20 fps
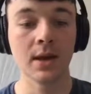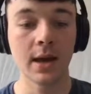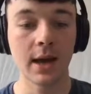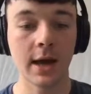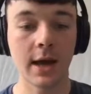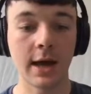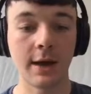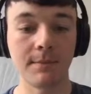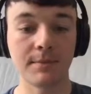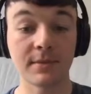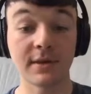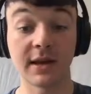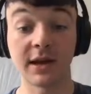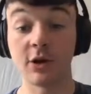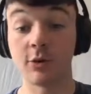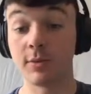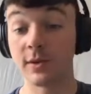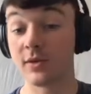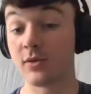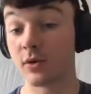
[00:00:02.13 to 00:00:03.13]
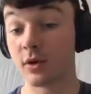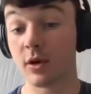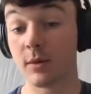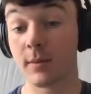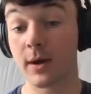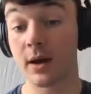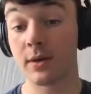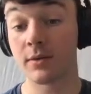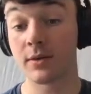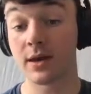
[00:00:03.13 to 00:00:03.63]
Today we'll be talking
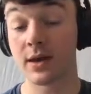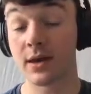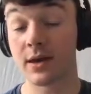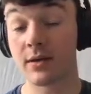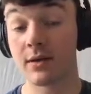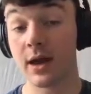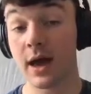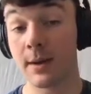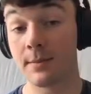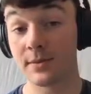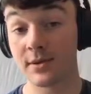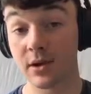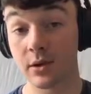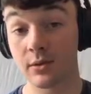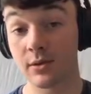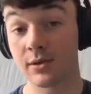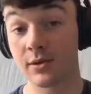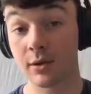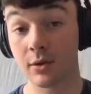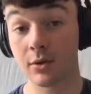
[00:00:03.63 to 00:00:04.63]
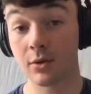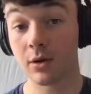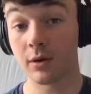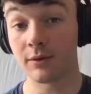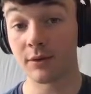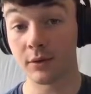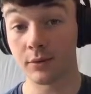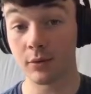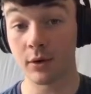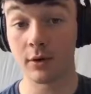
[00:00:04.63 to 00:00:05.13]
about the episode 2
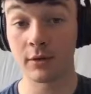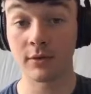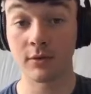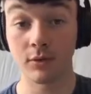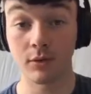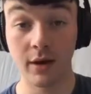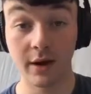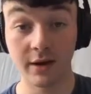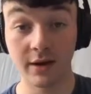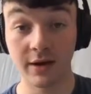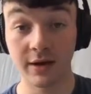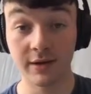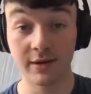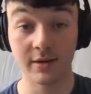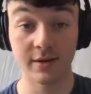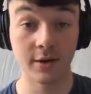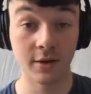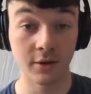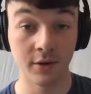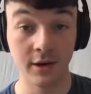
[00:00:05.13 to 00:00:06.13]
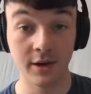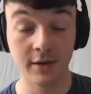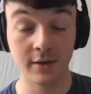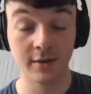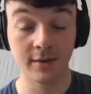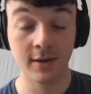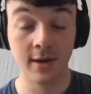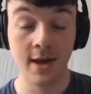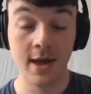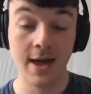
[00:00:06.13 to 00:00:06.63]
of the Road to Ranking
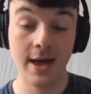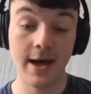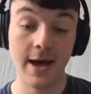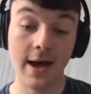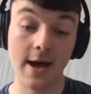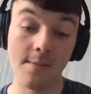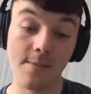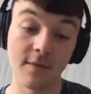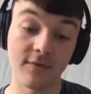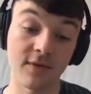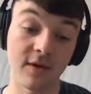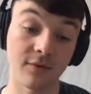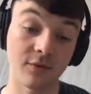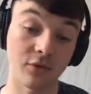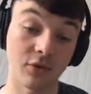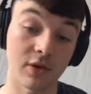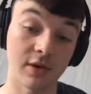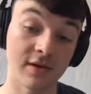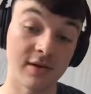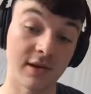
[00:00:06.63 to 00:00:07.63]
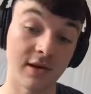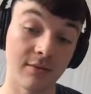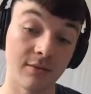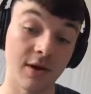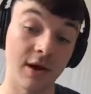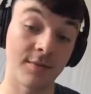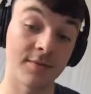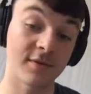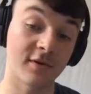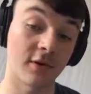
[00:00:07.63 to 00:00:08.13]
series. If you haven't already seen
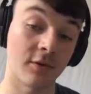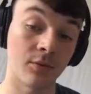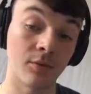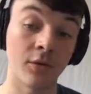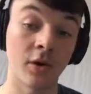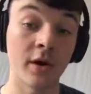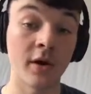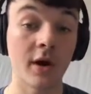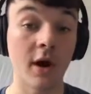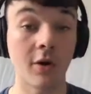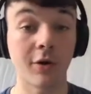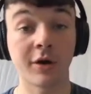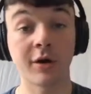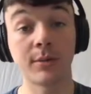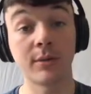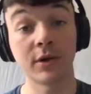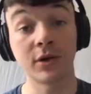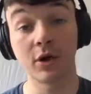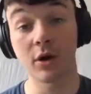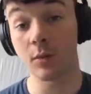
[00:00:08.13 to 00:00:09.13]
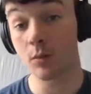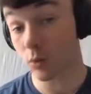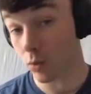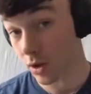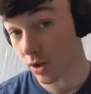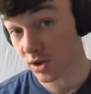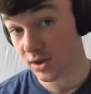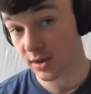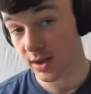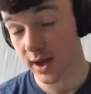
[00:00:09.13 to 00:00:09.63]
episode 1, I recommend you go and
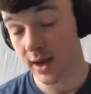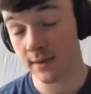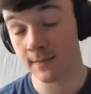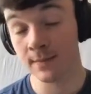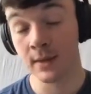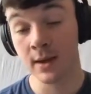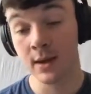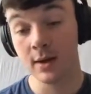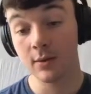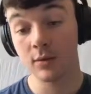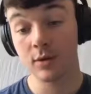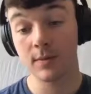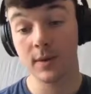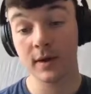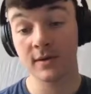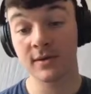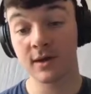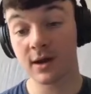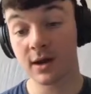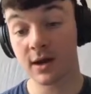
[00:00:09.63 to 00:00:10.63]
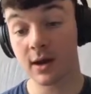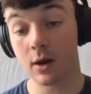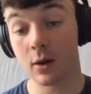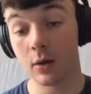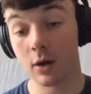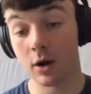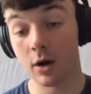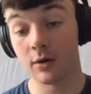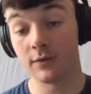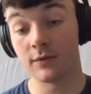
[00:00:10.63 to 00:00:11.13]
watch that. We basically
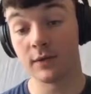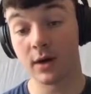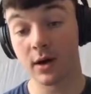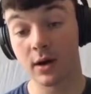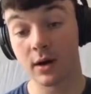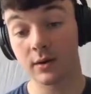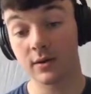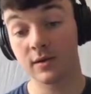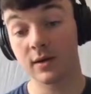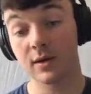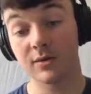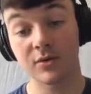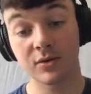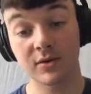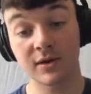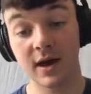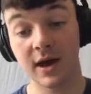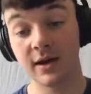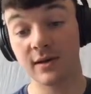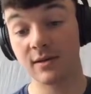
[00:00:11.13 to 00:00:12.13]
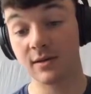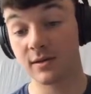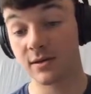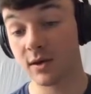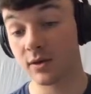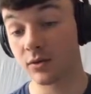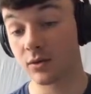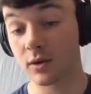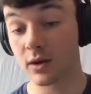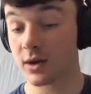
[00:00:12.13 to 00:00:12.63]
go over title tags,
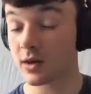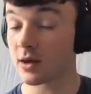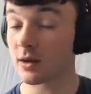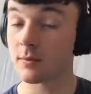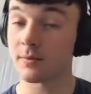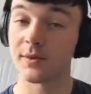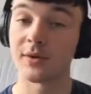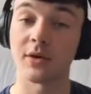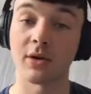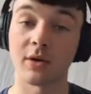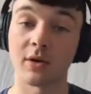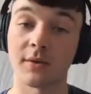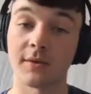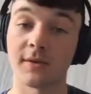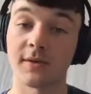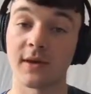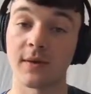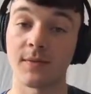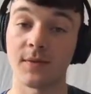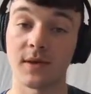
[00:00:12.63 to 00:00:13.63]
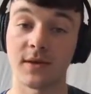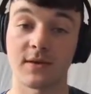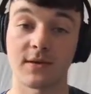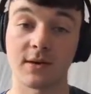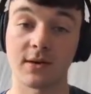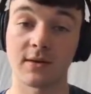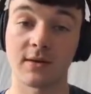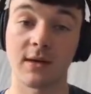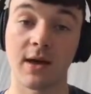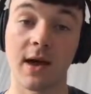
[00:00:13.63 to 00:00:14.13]
internal linking, building content, things
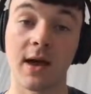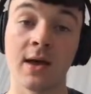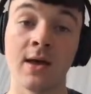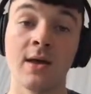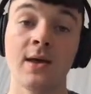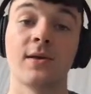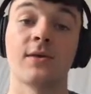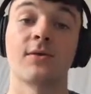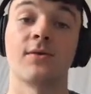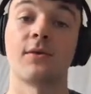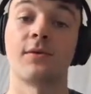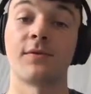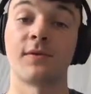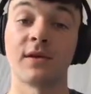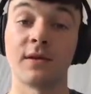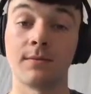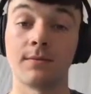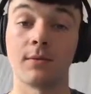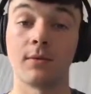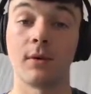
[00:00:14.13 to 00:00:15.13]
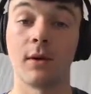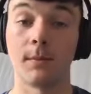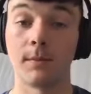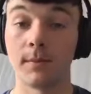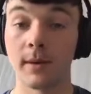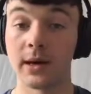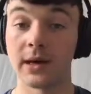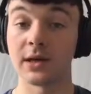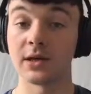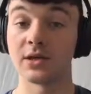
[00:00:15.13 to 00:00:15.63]
like that, sort of simple
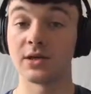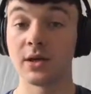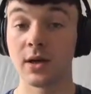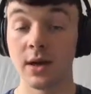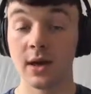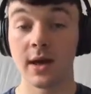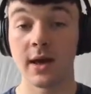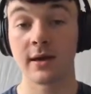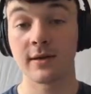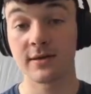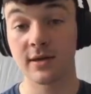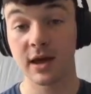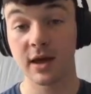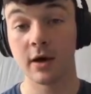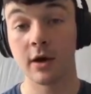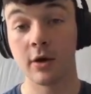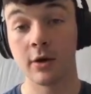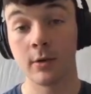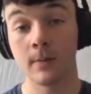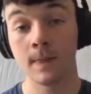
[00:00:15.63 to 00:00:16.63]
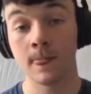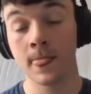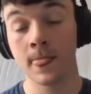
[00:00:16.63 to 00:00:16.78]
on-page SEO.